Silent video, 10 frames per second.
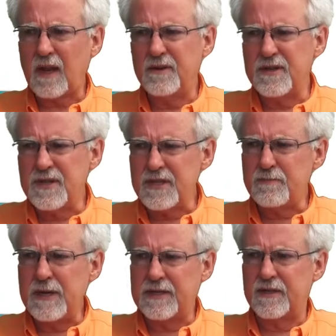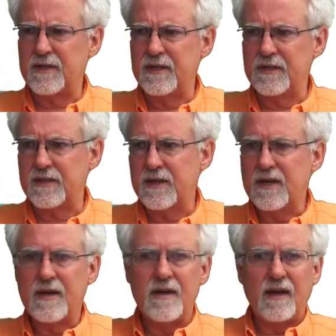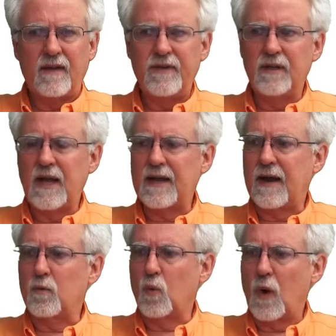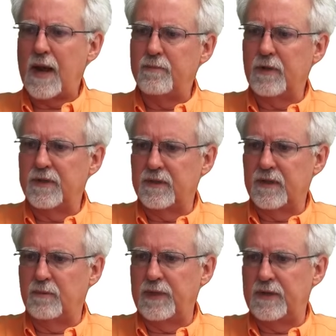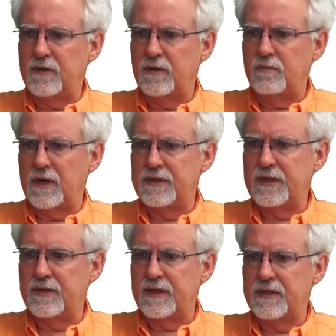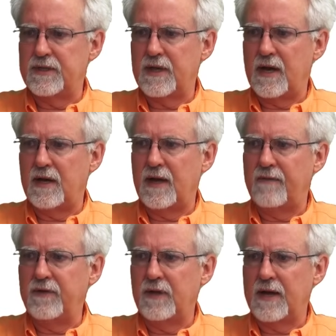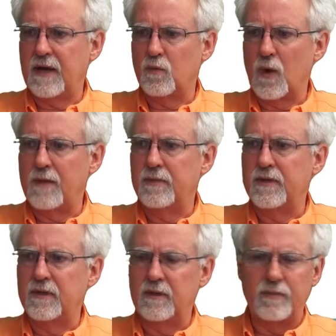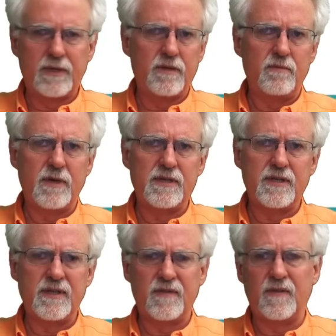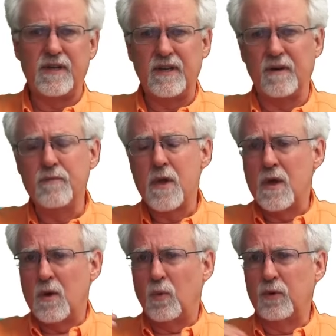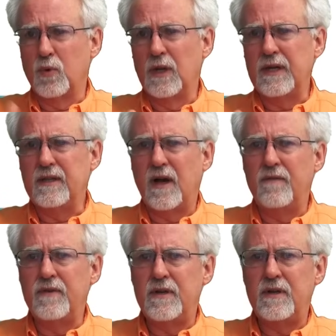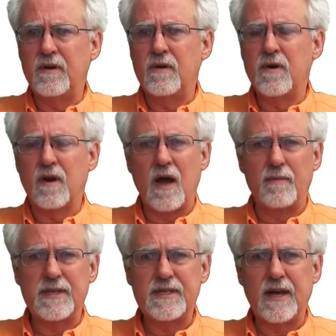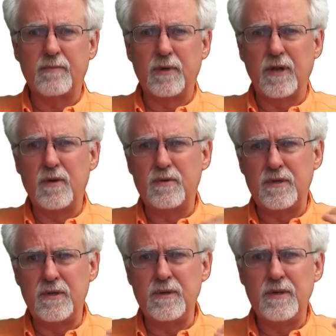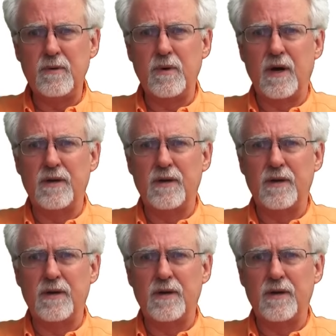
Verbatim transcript: Does this make sense? I feel like I rambled a little bit too much in this. Uh, I feel like I rambled a little bit too much in this video. Would really love to hear your comments down below. Do you